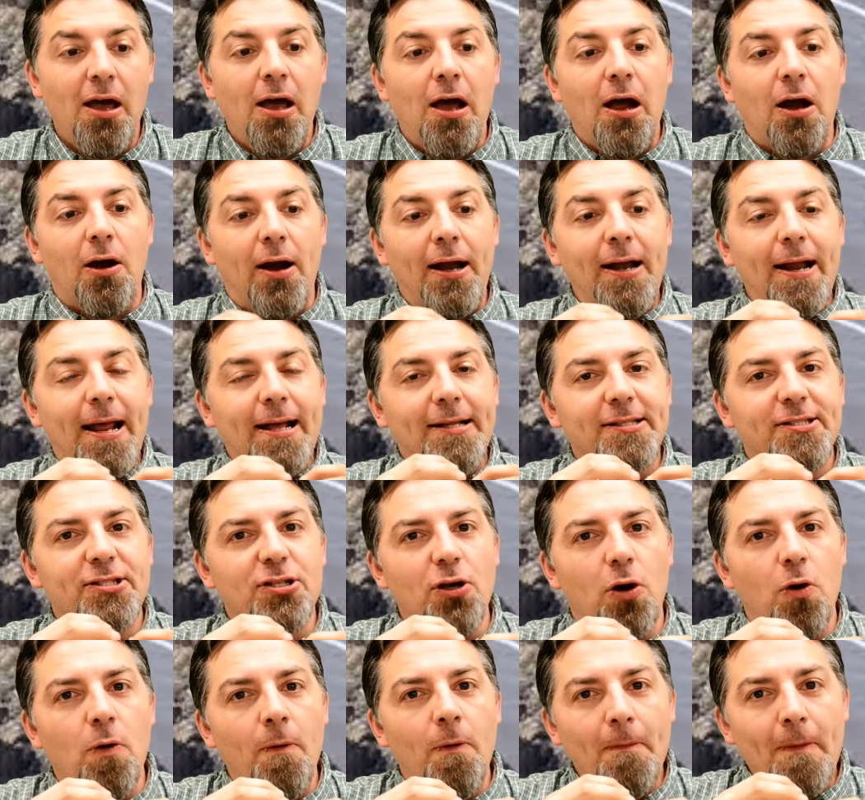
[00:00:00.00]
All right, and
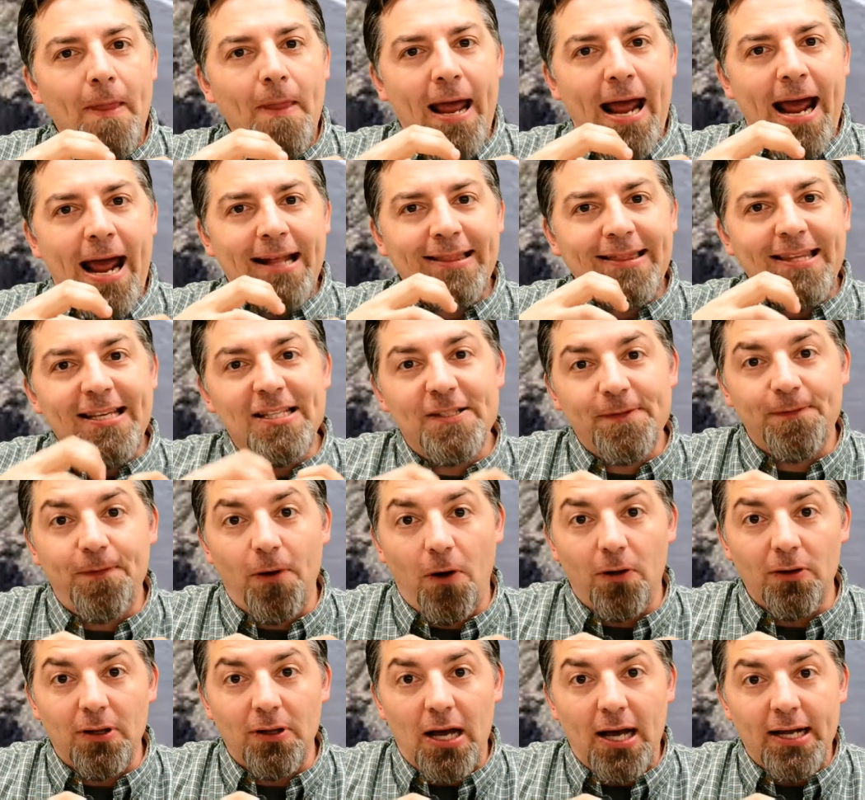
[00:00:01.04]
so at these
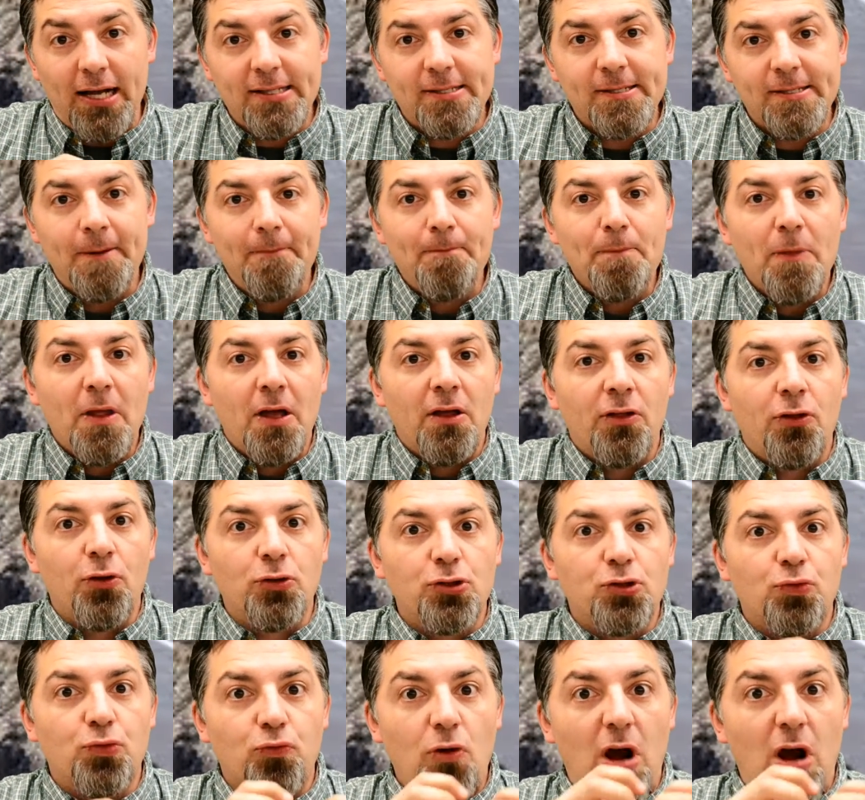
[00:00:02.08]
fault lines, those
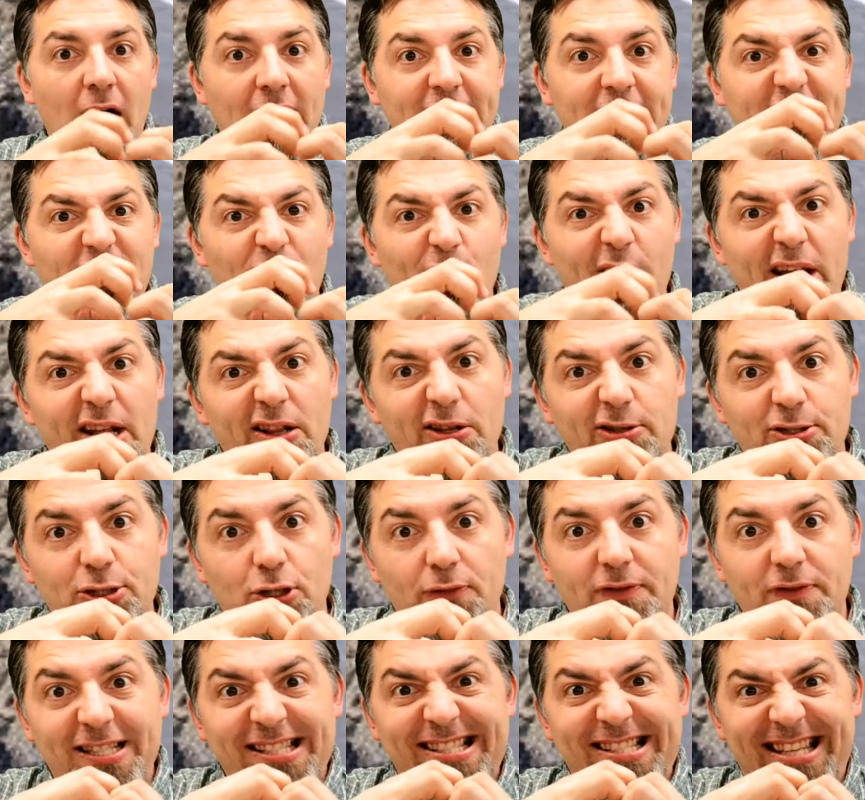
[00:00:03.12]
rocks, irregular
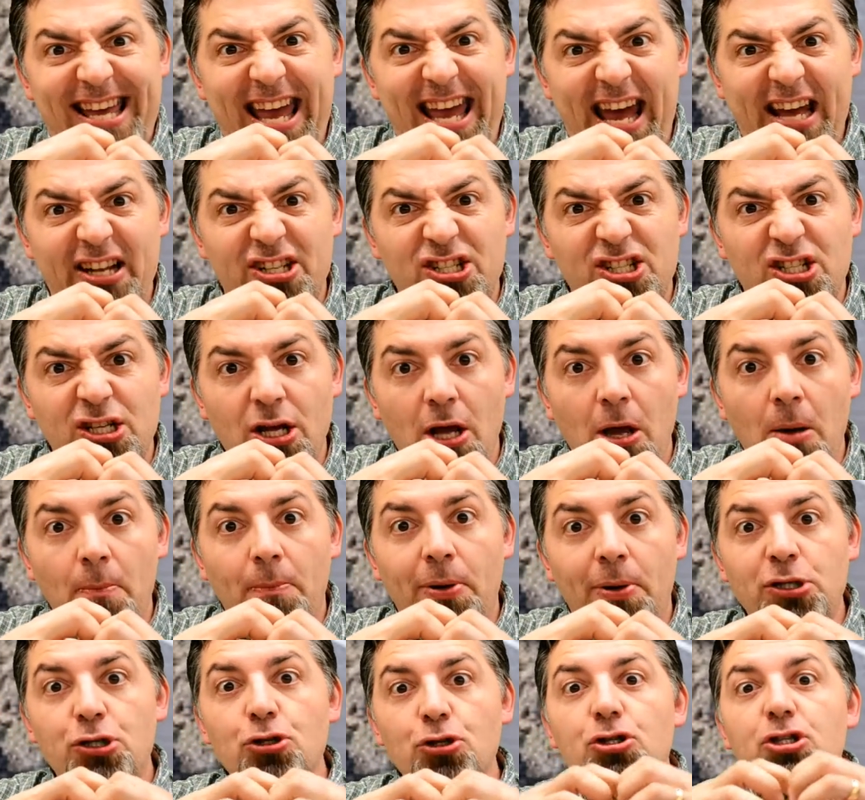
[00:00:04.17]
surfaces catch,
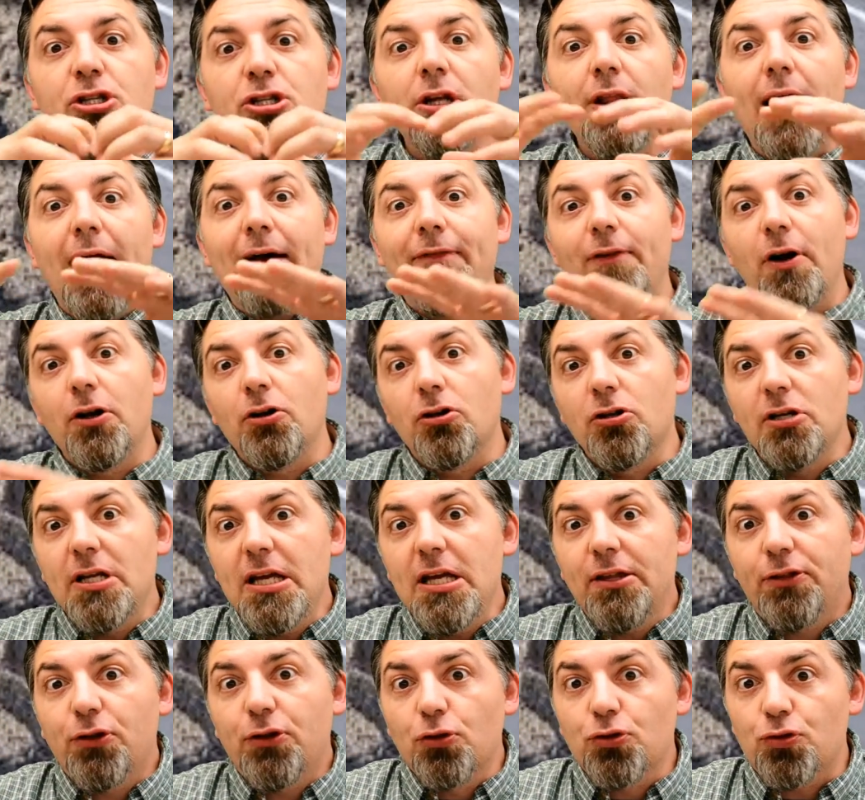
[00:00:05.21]
but you still have
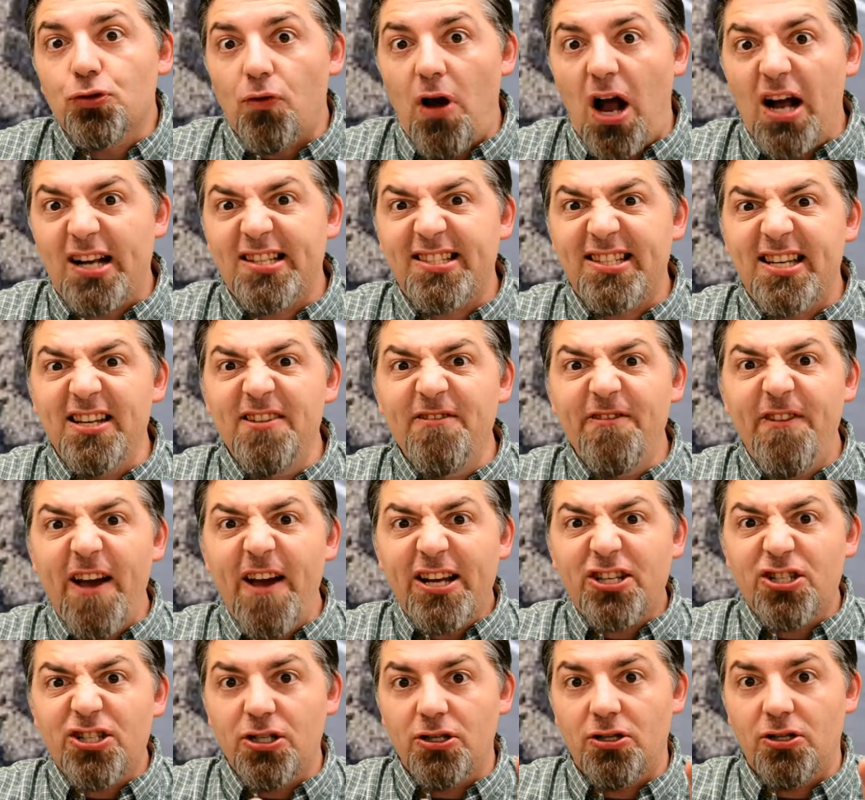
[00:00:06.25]
underneath those rocks
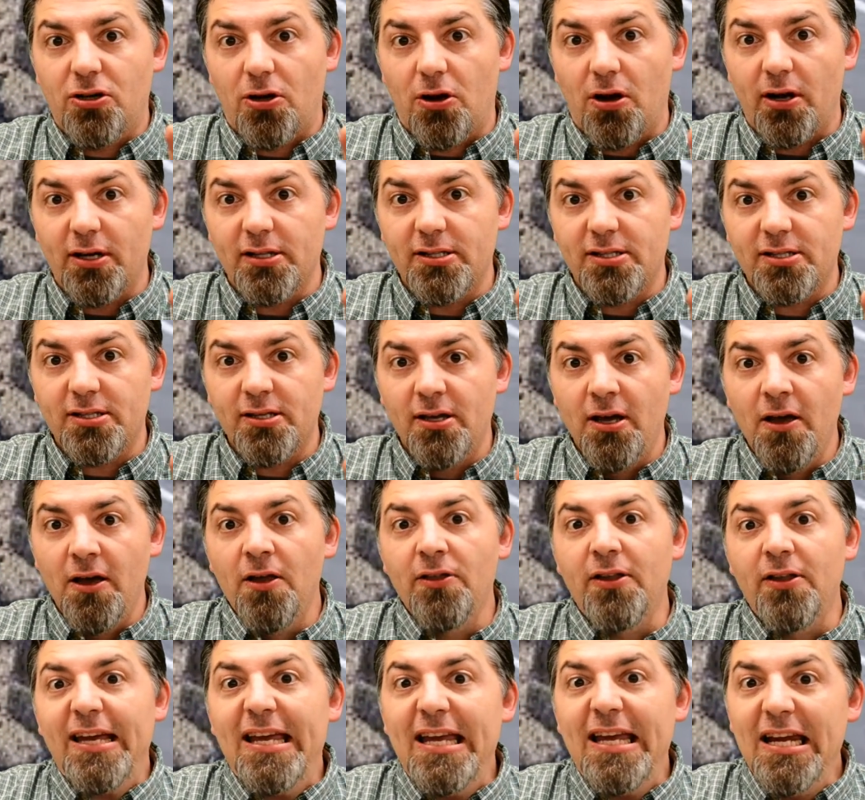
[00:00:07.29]
convection currents.
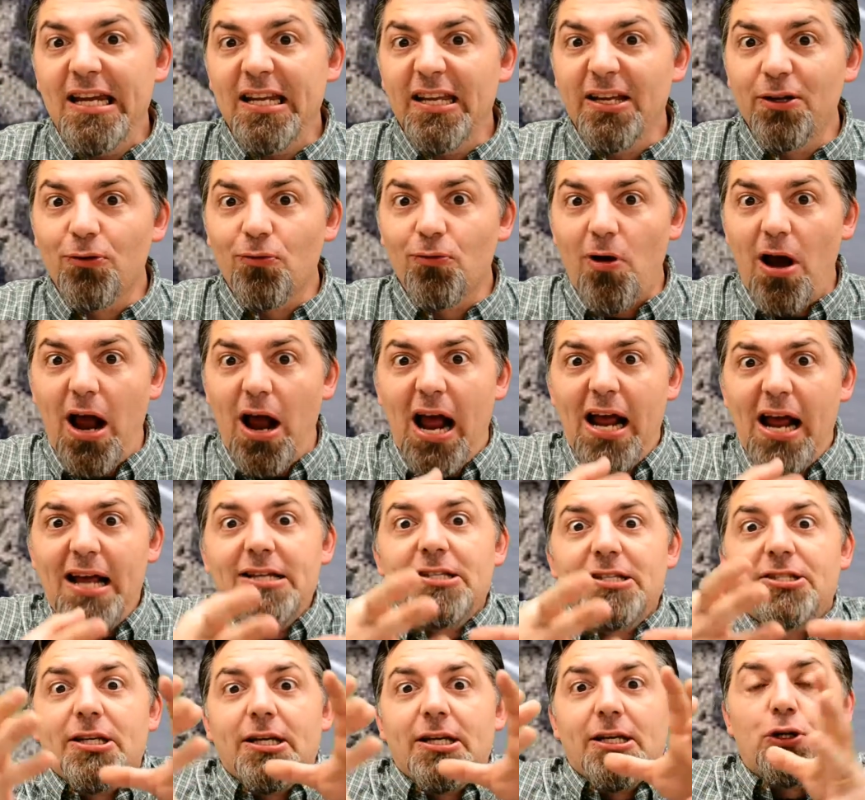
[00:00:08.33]
The heating and
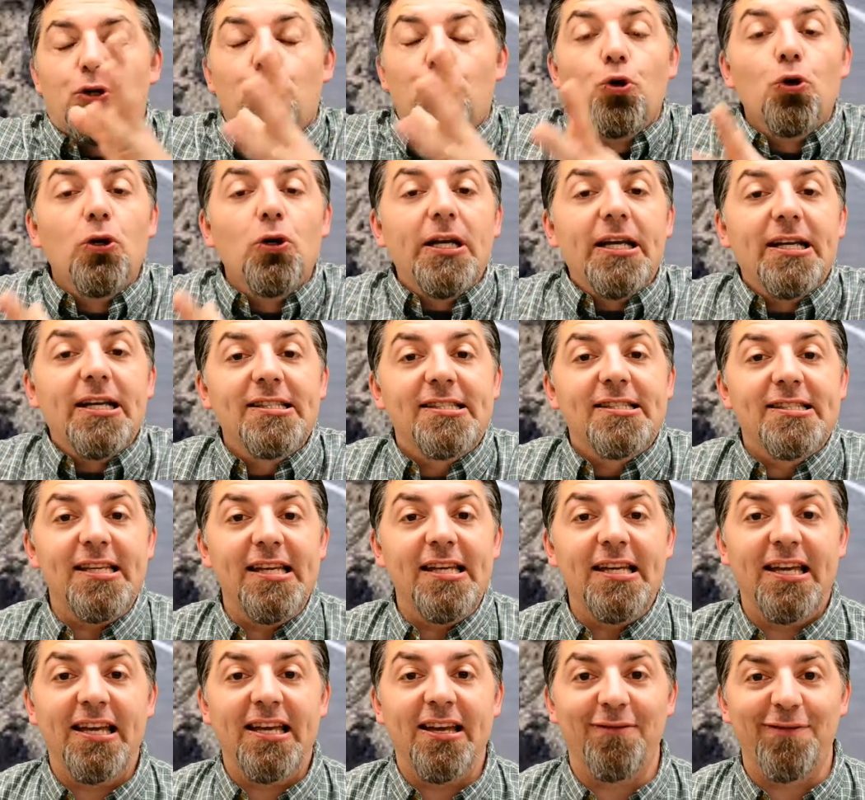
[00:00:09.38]
rising, cooling and
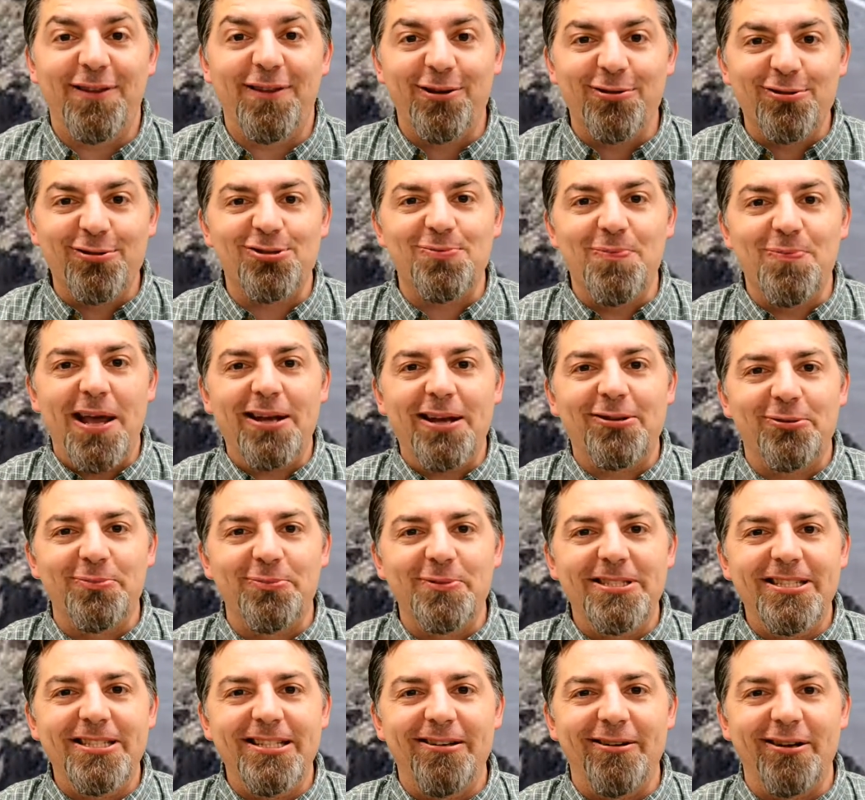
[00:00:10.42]
sinking of the Earth's mantle
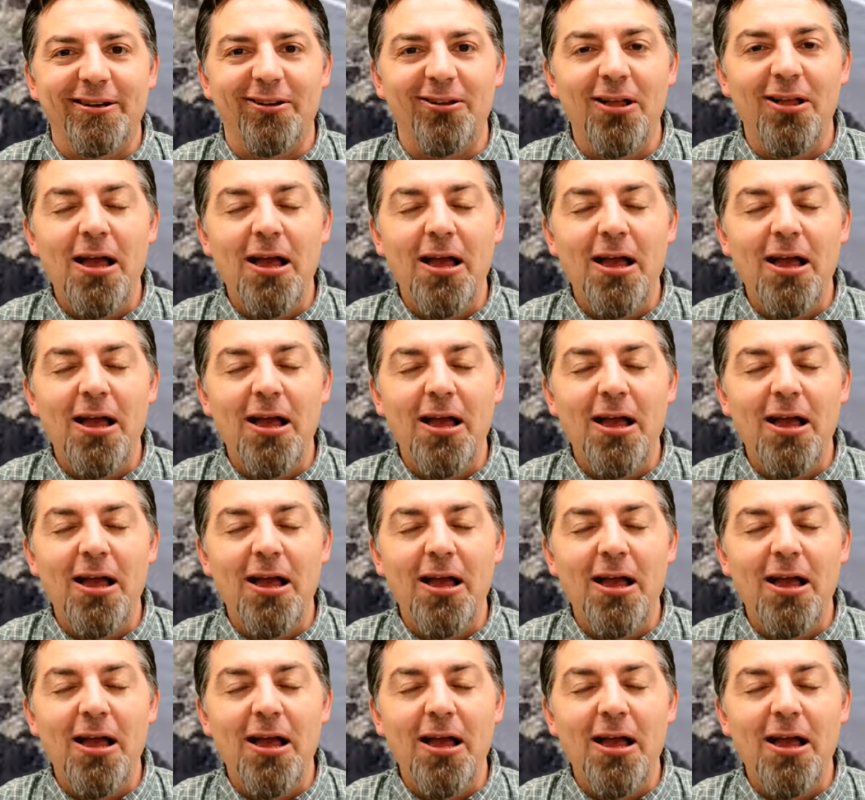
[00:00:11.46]
material.